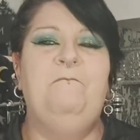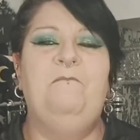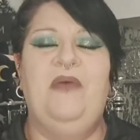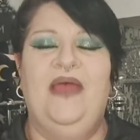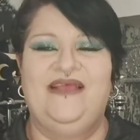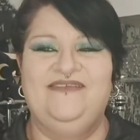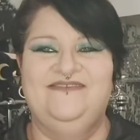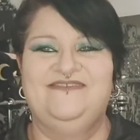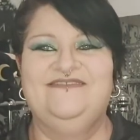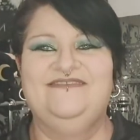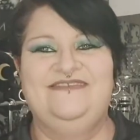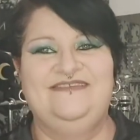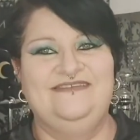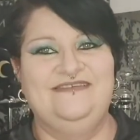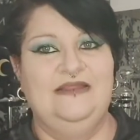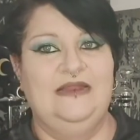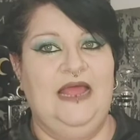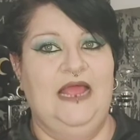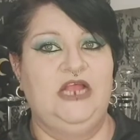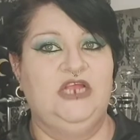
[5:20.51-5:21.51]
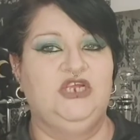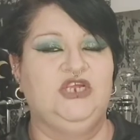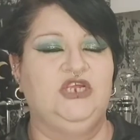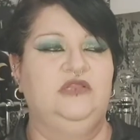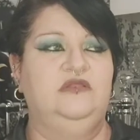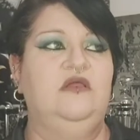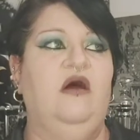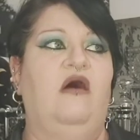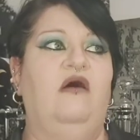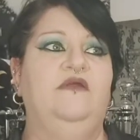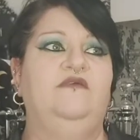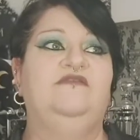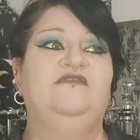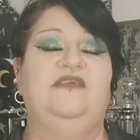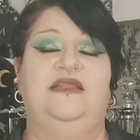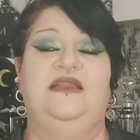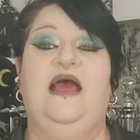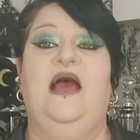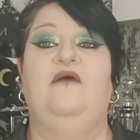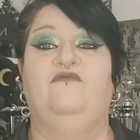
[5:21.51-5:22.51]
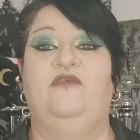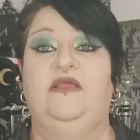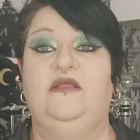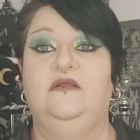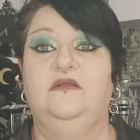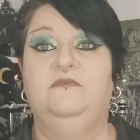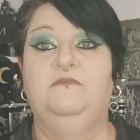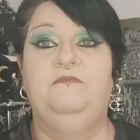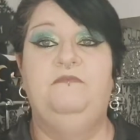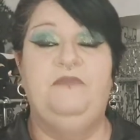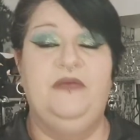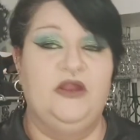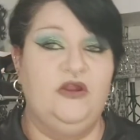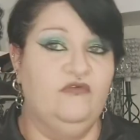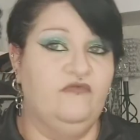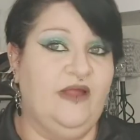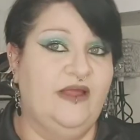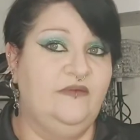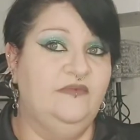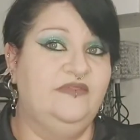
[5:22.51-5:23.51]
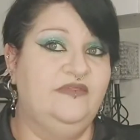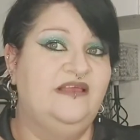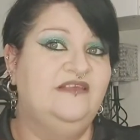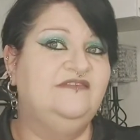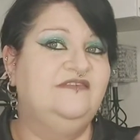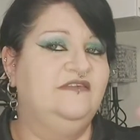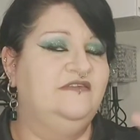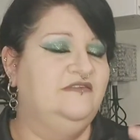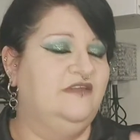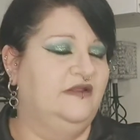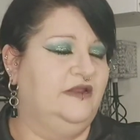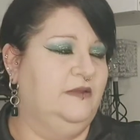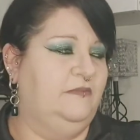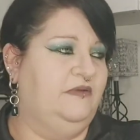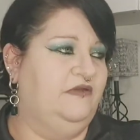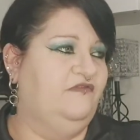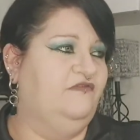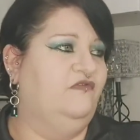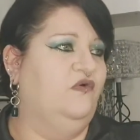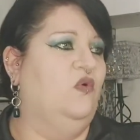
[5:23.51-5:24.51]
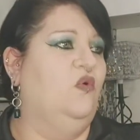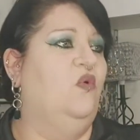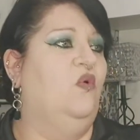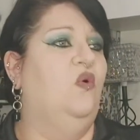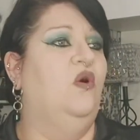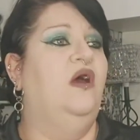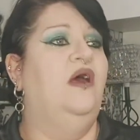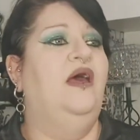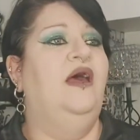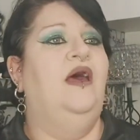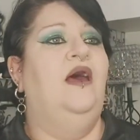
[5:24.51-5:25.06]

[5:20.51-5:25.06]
best selection that I've seen, having been around this and done it before,